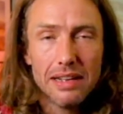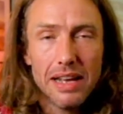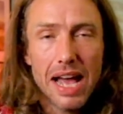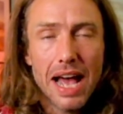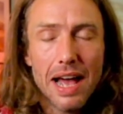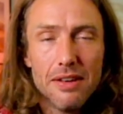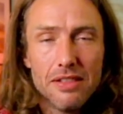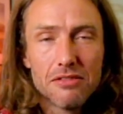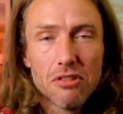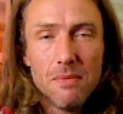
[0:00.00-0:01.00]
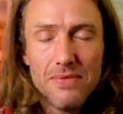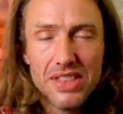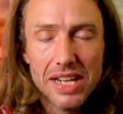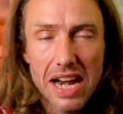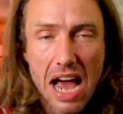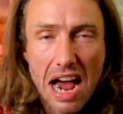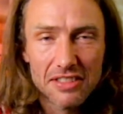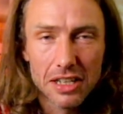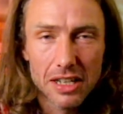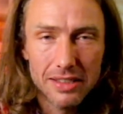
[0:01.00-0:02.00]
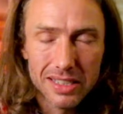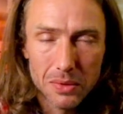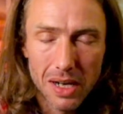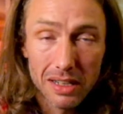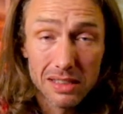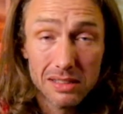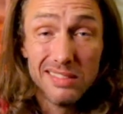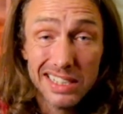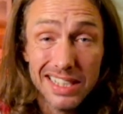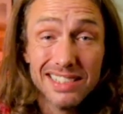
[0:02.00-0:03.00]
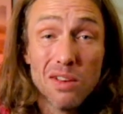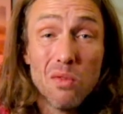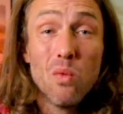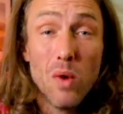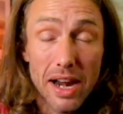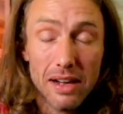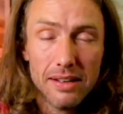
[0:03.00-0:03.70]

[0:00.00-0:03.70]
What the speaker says: and the Grom didn't have to go to work, which is a winner.